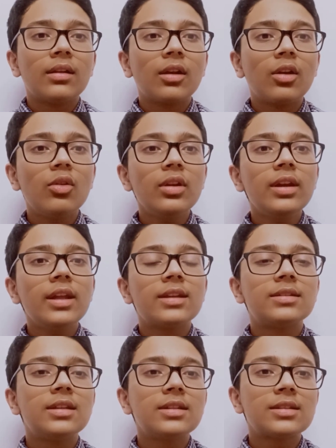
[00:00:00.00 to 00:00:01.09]
Chlorine is
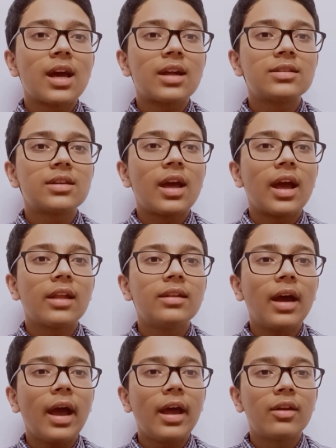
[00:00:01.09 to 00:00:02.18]
discharged at
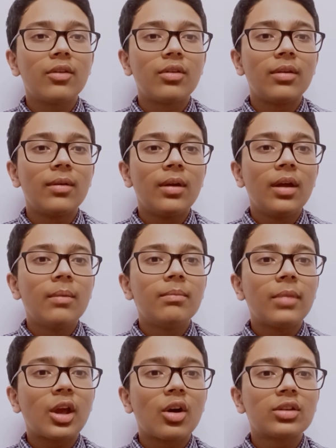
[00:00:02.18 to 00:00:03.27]
the anode
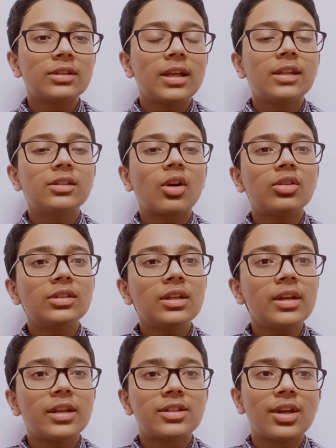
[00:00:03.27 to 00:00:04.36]
because its
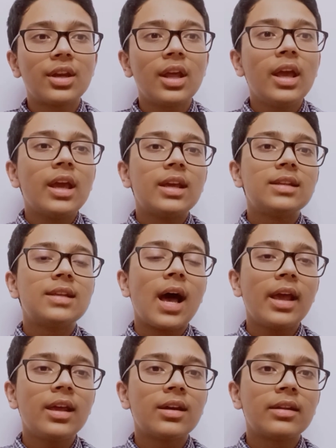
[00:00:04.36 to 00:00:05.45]
concentration is
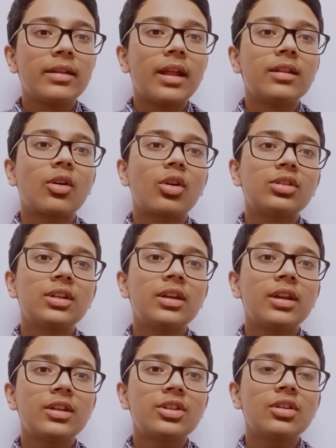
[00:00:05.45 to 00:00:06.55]
higher than the
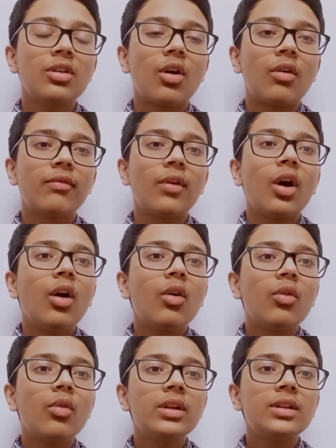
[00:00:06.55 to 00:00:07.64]
concentration of
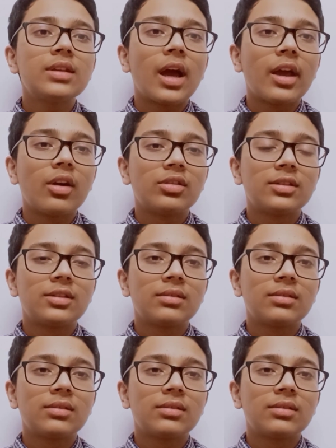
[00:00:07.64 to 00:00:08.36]
OH ions.